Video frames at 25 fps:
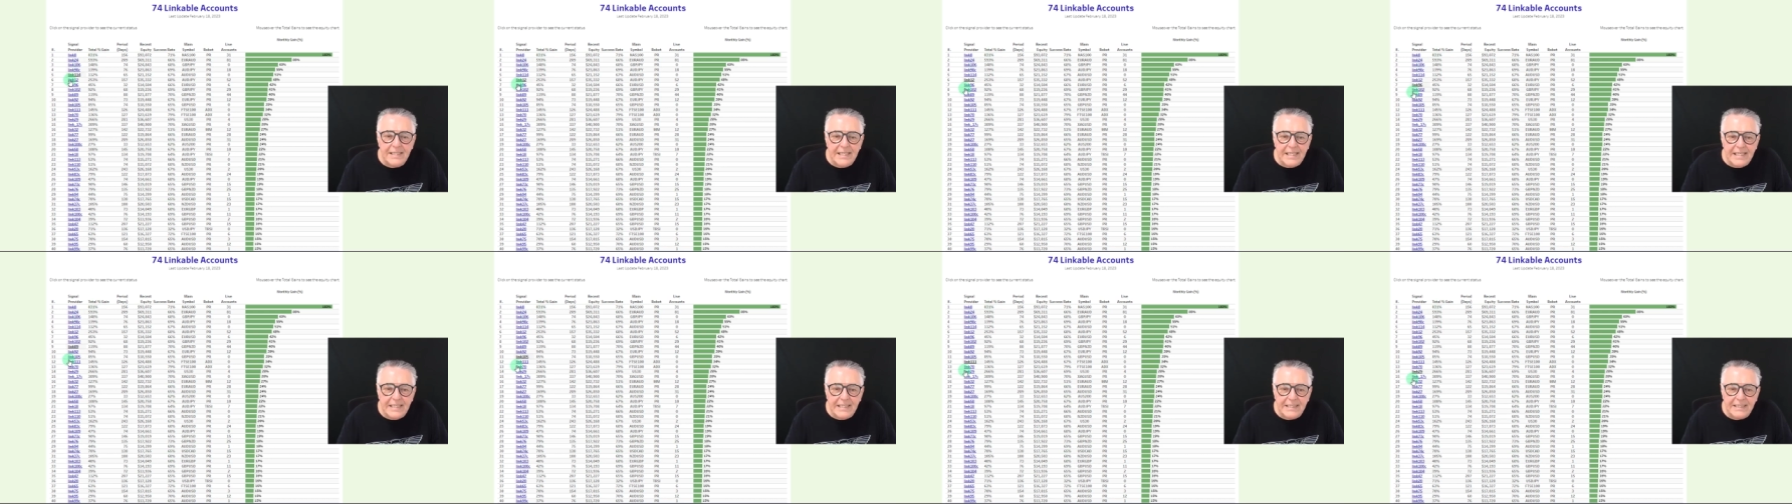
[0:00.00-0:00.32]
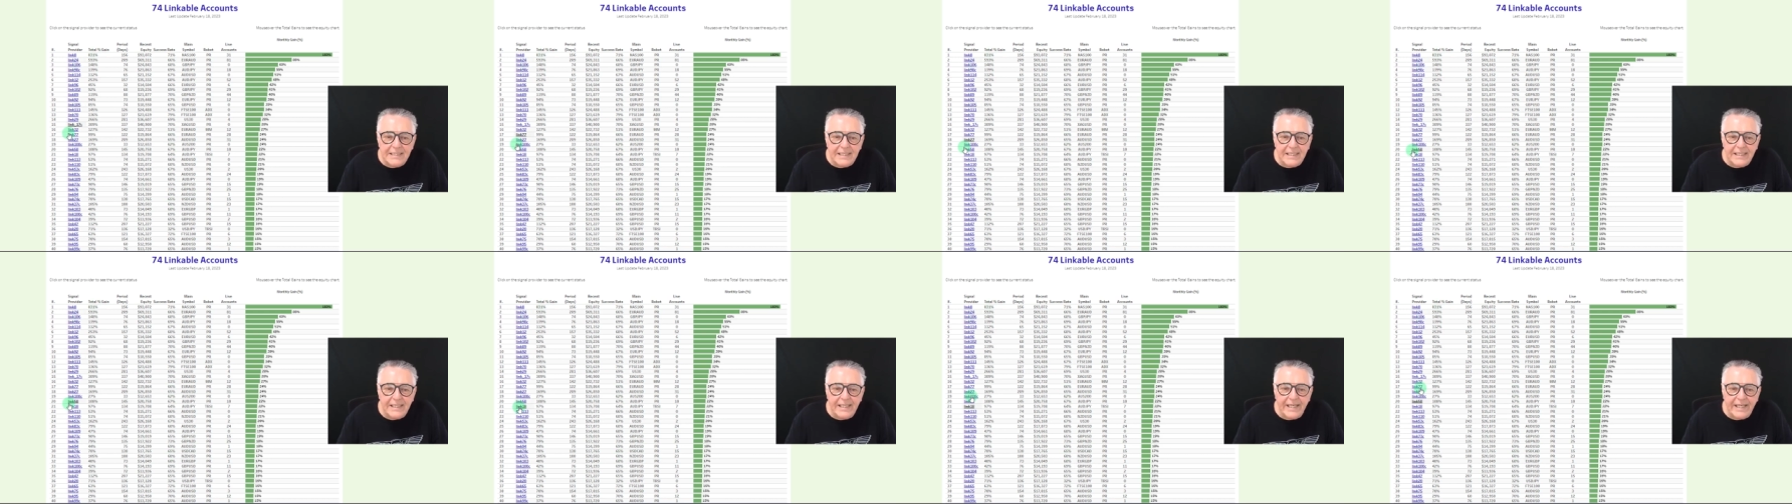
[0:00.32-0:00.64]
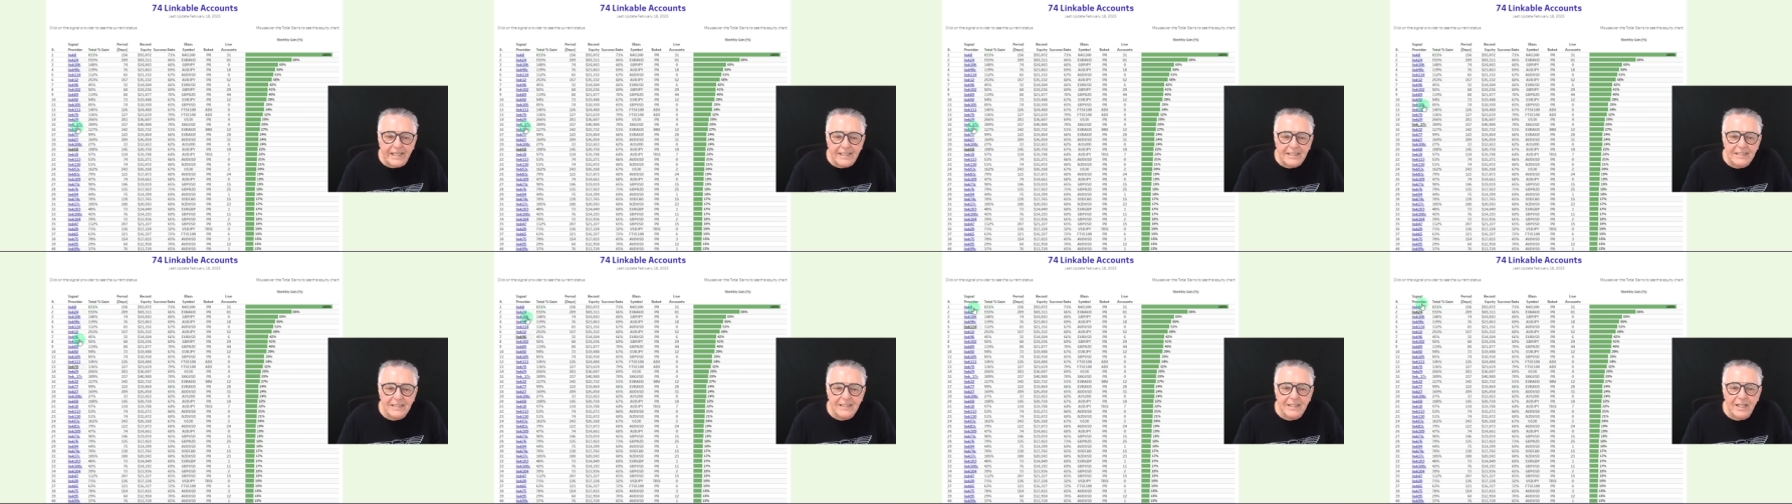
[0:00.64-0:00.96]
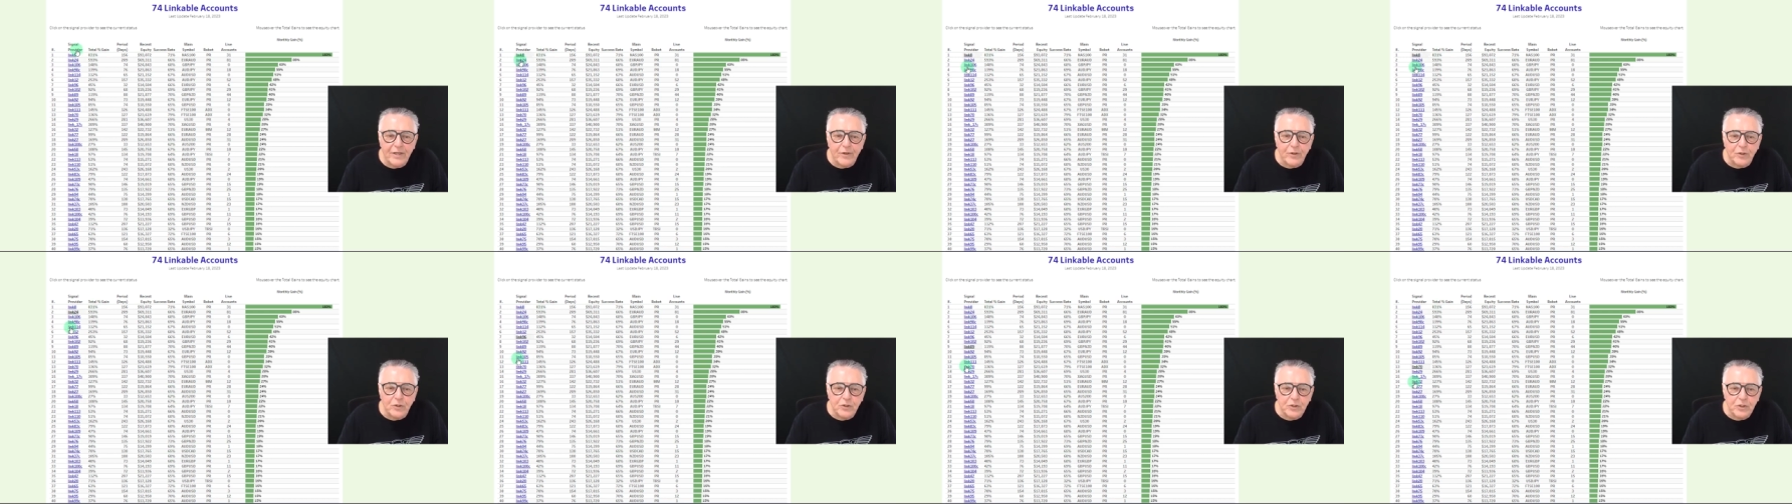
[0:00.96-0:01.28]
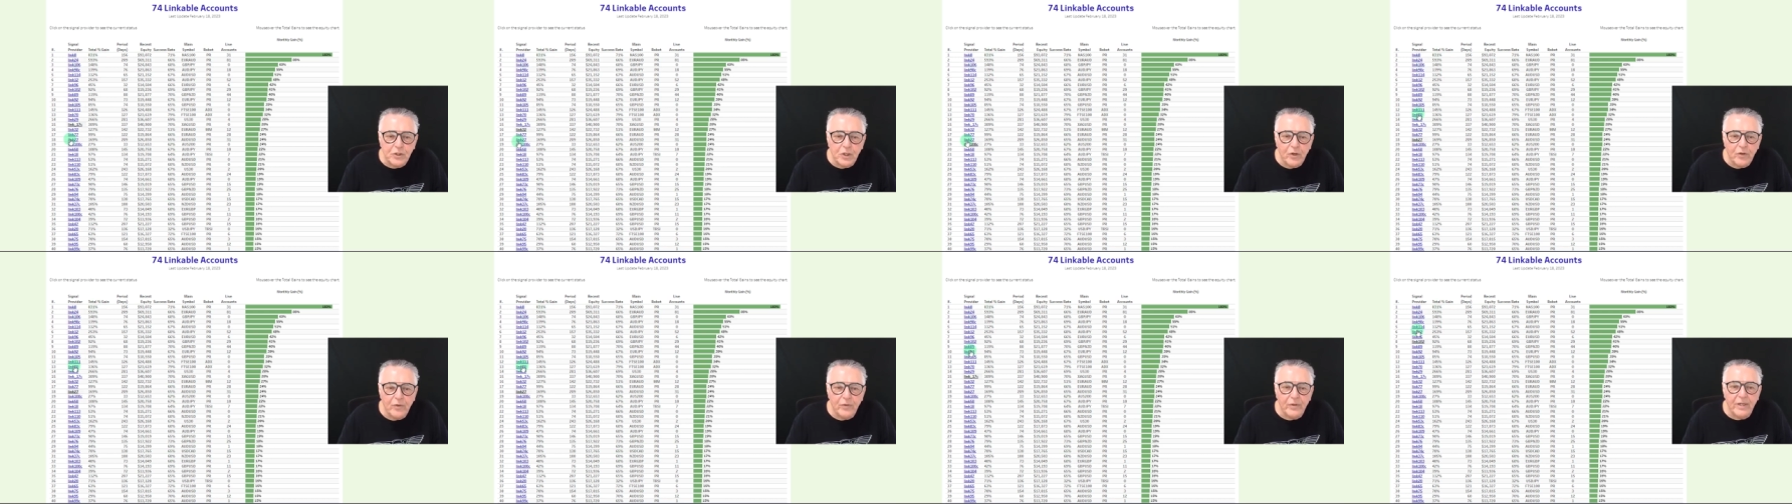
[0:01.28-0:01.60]
these links that are
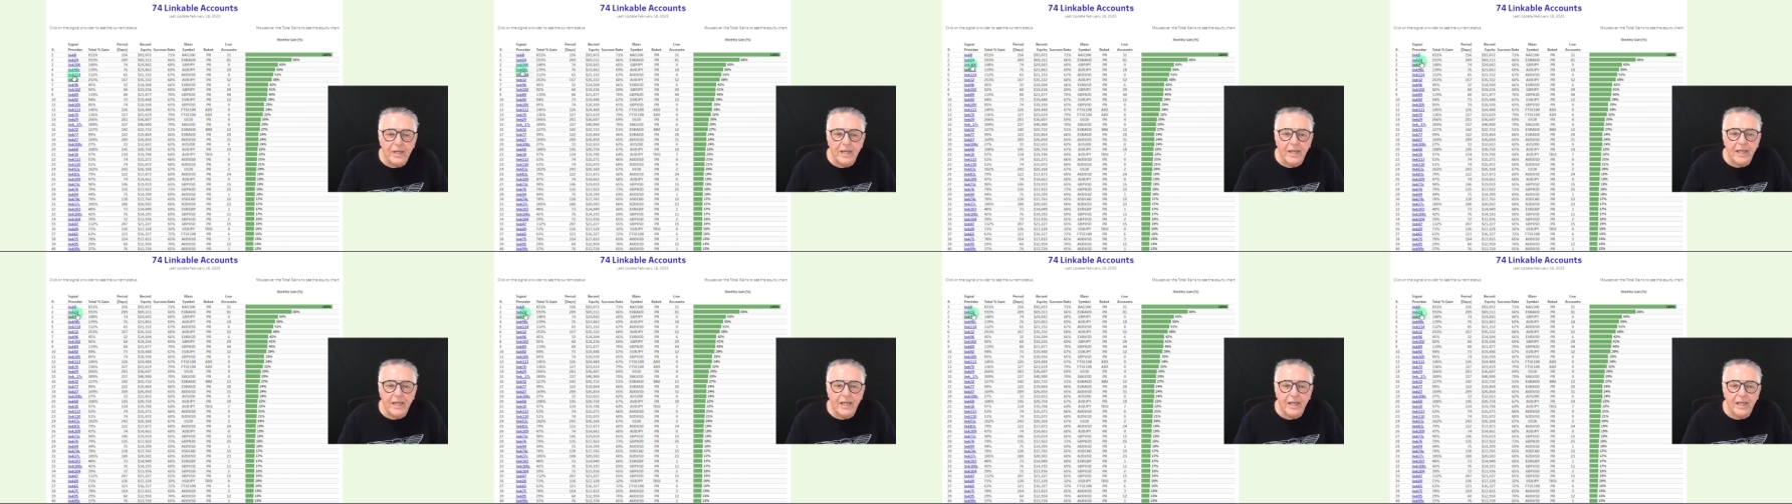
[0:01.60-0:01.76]
shown here.